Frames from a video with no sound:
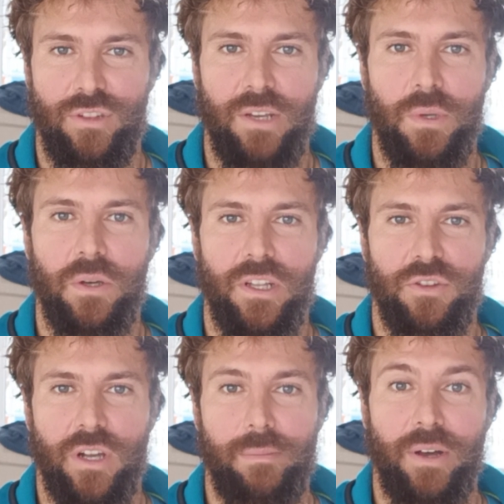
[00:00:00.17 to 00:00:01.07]
we're going to
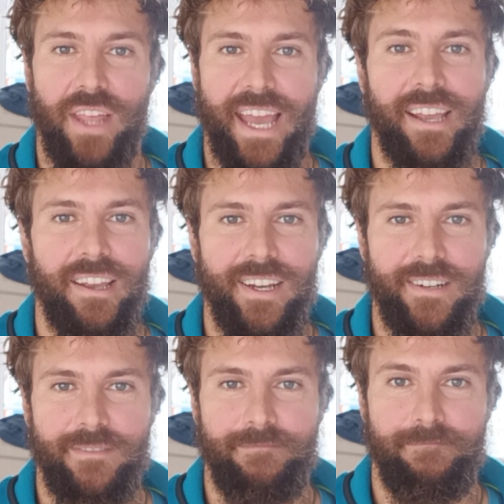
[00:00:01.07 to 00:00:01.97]
talk about anger,
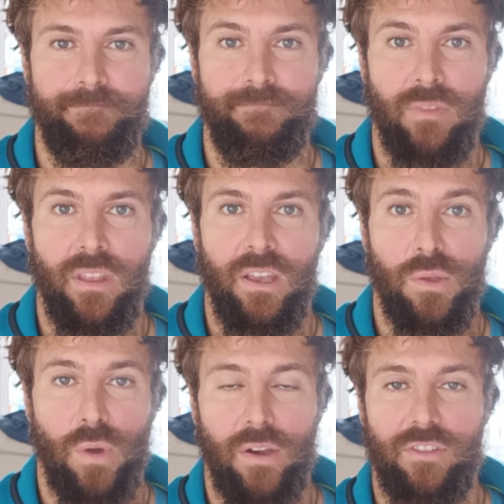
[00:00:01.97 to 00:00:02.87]

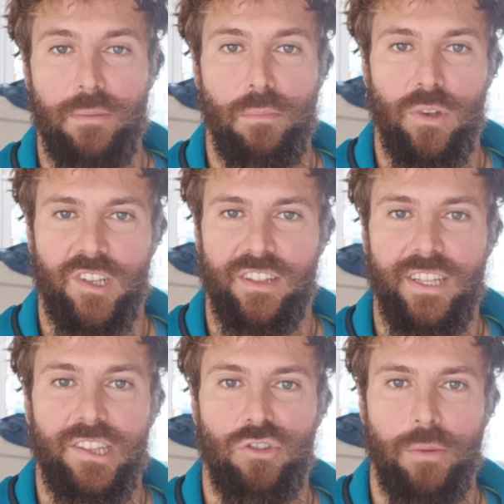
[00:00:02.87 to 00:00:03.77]
one of the most
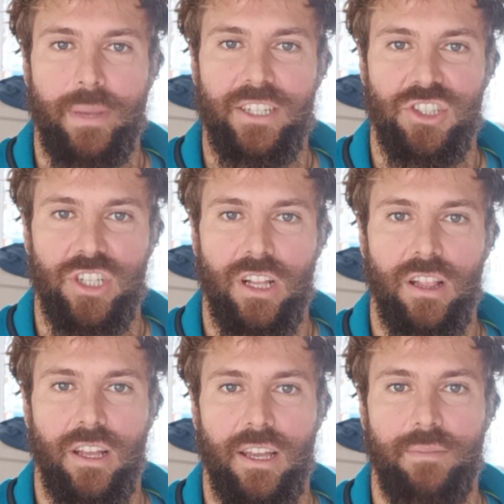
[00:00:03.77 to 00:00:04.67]
detrimental
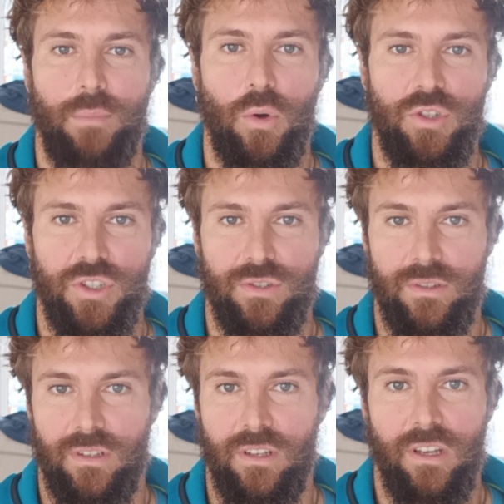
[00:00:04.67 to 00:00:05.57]
emotion
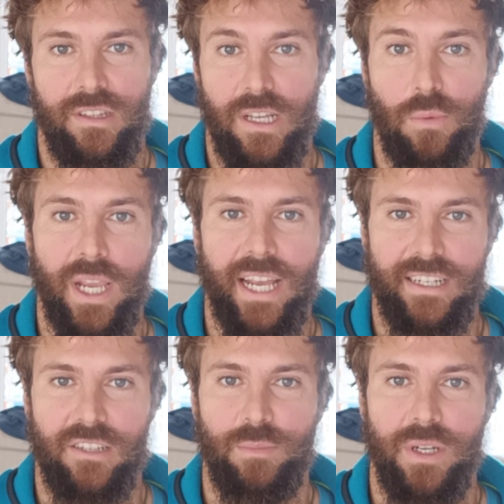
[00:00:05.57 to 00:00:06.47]
that we can
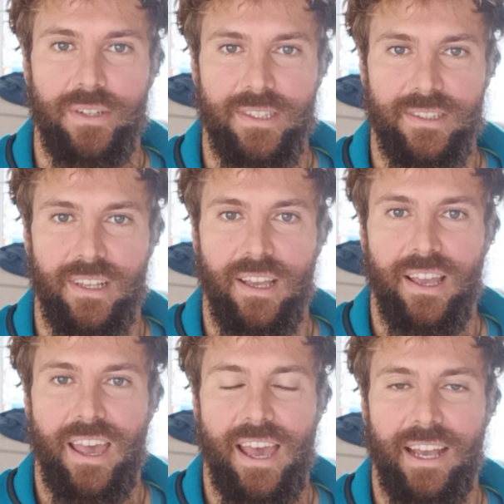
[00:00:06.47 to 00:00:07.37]
experience,
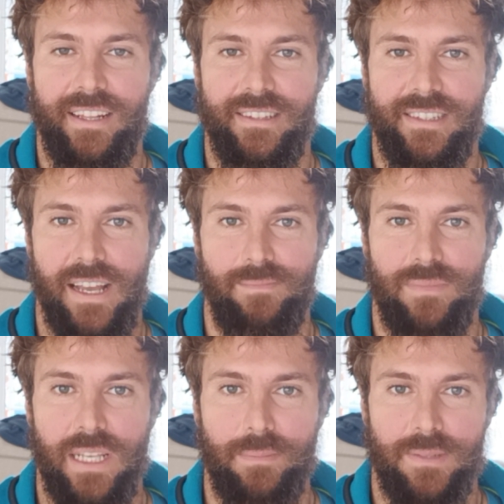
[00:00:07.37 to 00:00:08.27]
and some
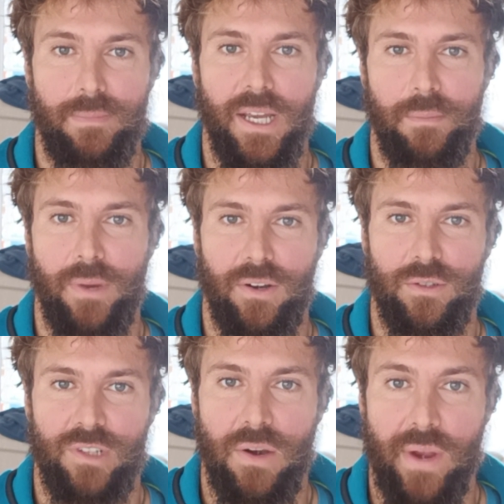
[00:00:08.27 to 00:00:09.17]
tips by Marcus
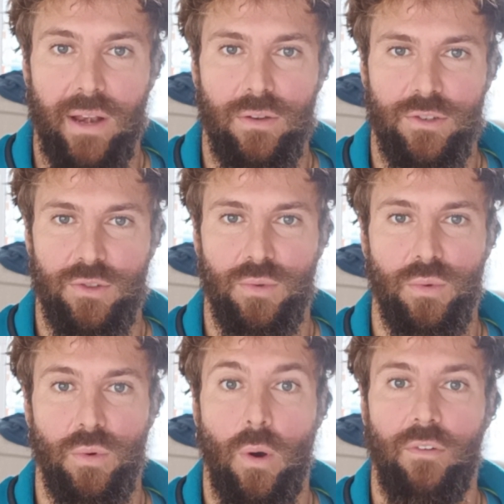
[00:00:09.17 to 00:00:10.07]
Aurelius
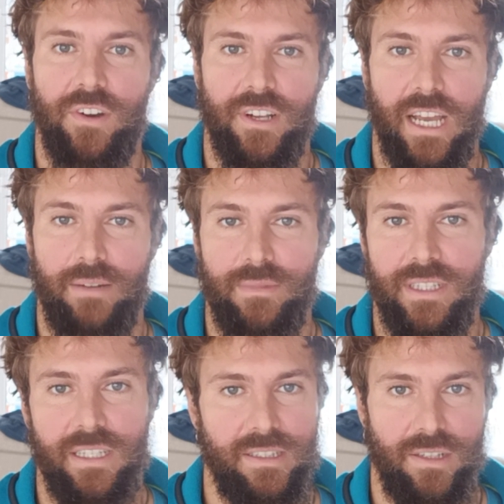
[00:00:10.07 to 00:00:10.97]
to overcome
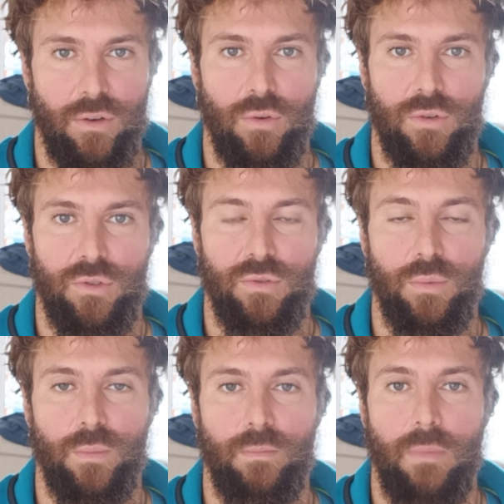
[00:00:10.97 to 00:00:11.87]
this or to
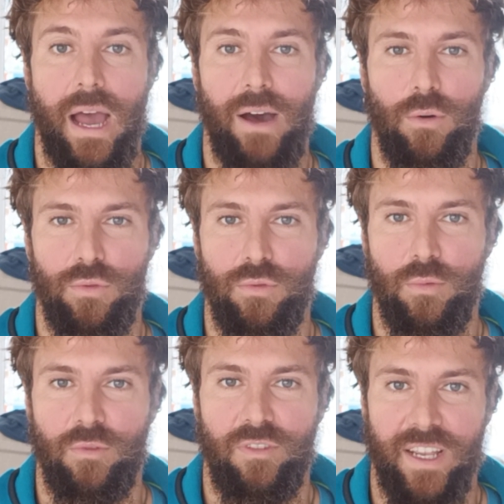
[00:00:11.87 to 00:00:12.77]
how to
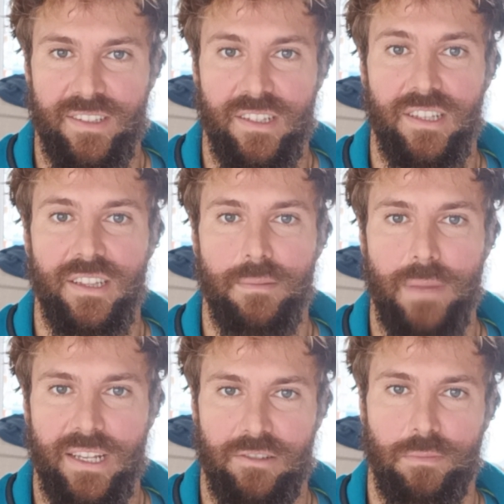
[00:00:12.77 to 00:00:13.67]
face it in the
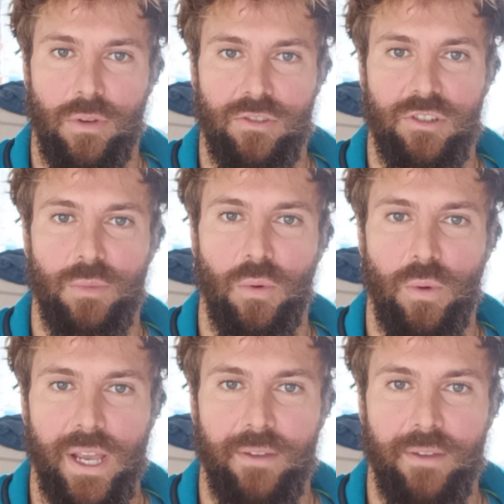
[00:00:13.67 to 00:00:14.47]
best possible way.